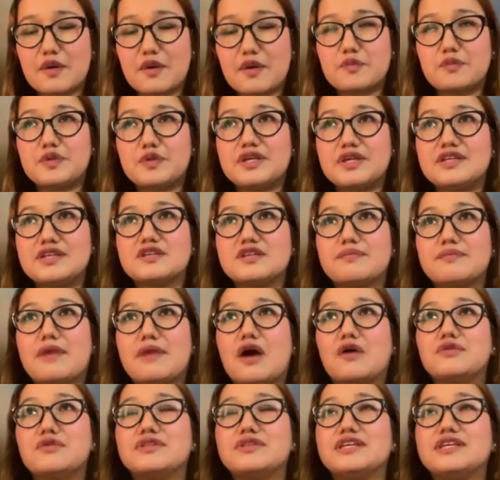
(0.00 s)
be it
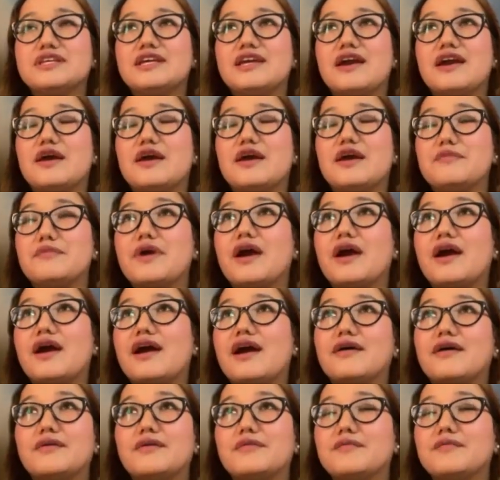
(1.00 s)
about the uh,
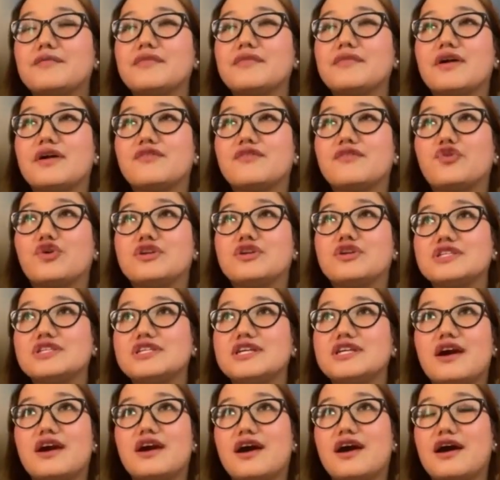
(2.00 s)
uh, for
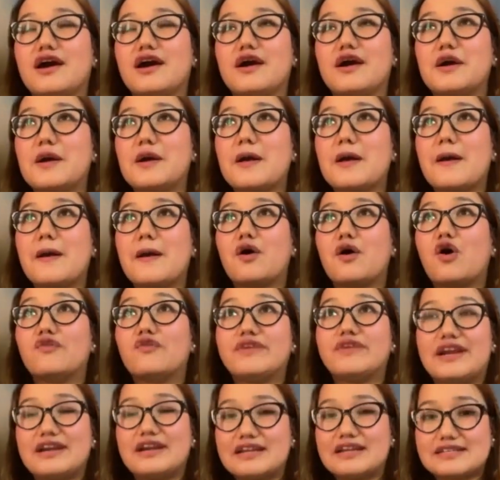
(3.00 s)
the uh,
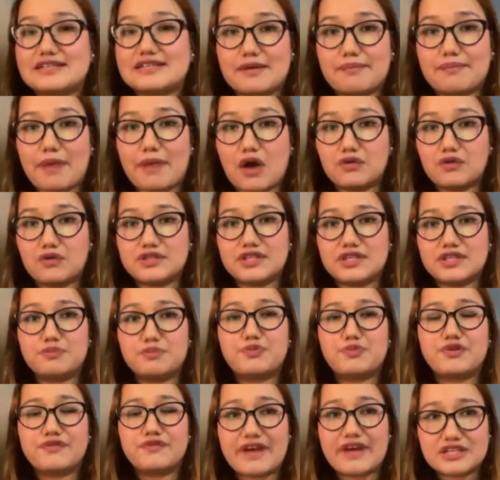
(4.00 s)
awareness about the
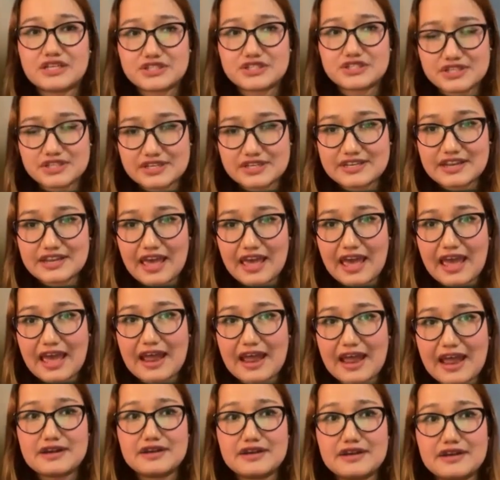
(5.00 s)
prevention
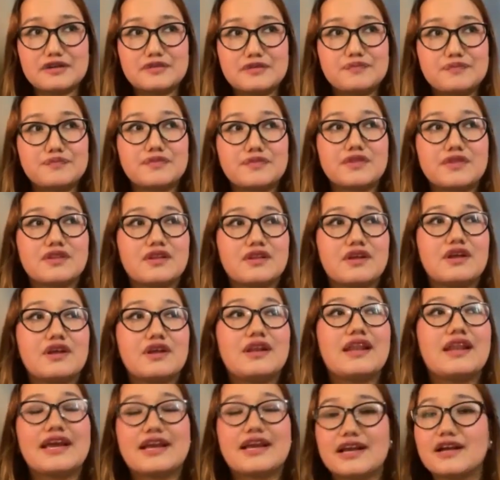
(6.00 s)
and uh,
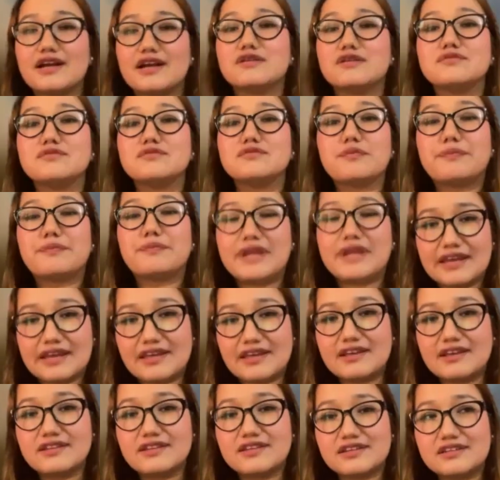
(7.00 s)
like
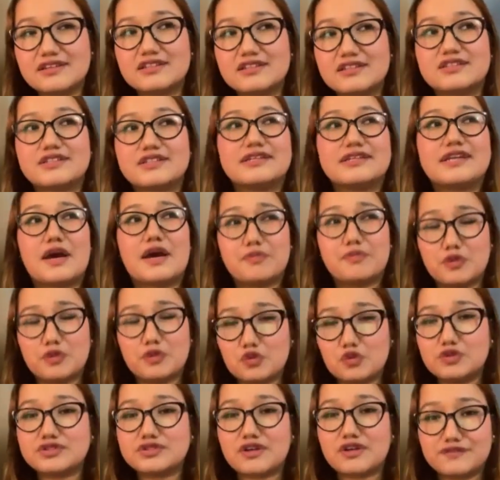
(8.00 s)
breaking the
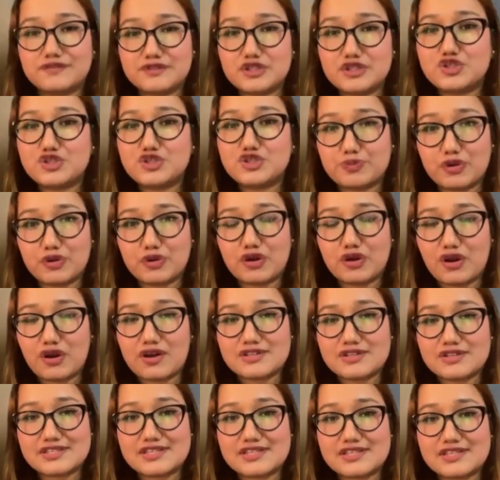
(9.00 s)
taboos of the
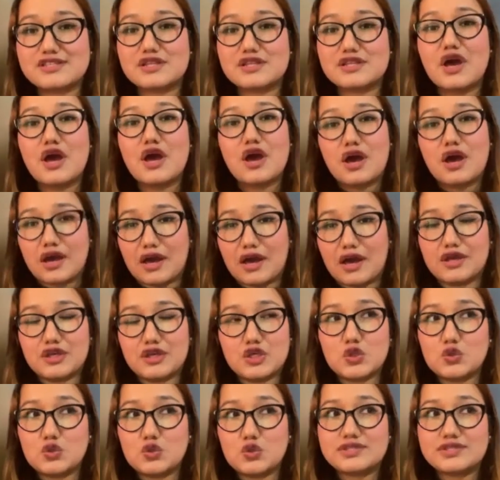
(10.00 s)
tuberculosis uh,
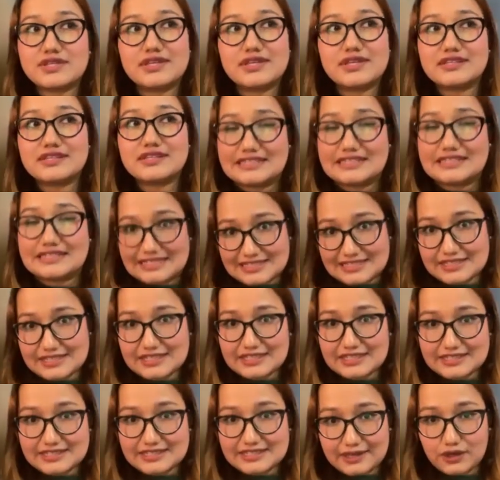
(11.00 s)
using the
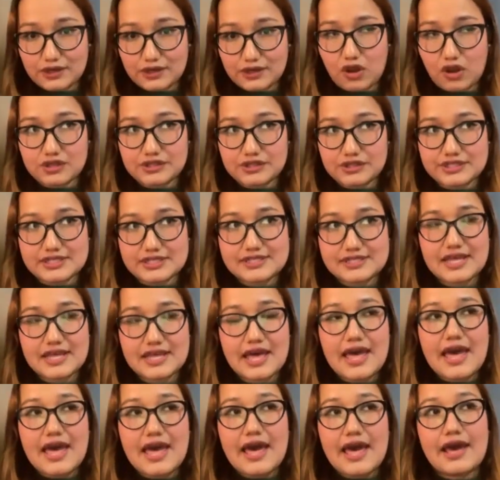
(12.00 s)
digital technologies.
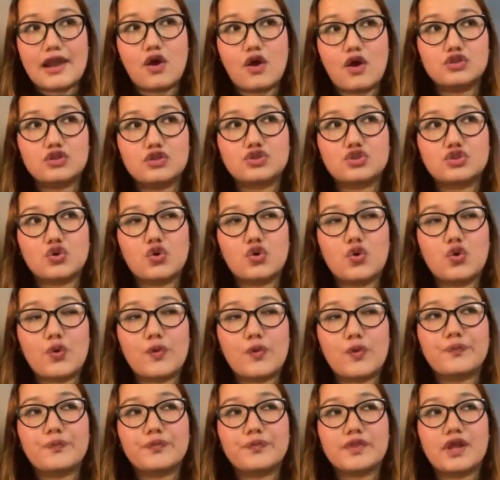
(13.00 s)
And also,
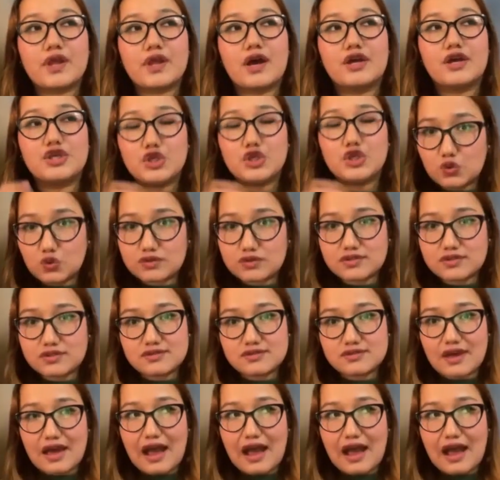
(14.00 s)
youths